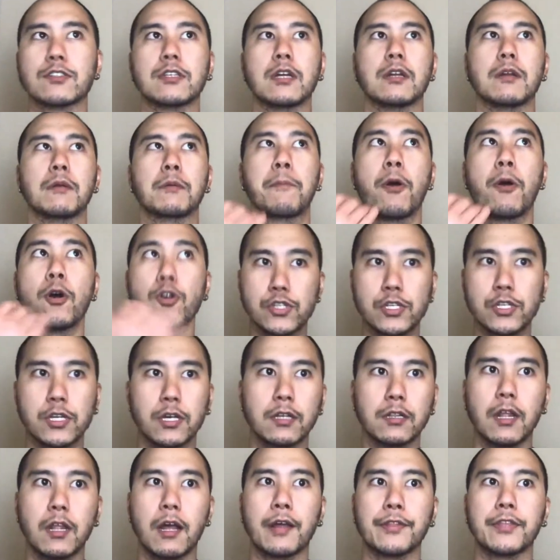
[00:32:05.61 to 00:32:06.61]
that are posting
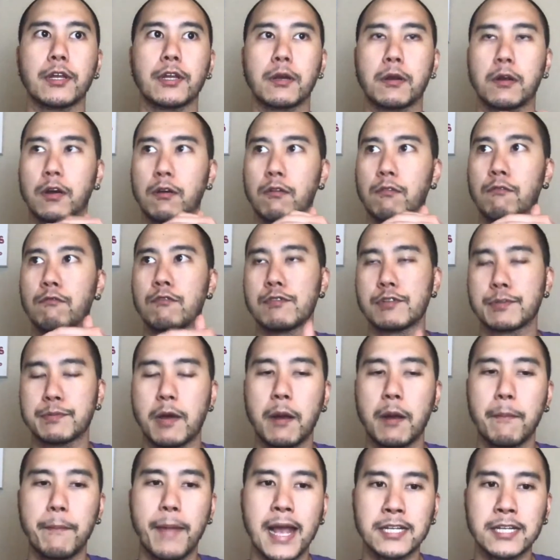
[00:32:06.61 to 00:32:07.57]
a lot, that are kind of responding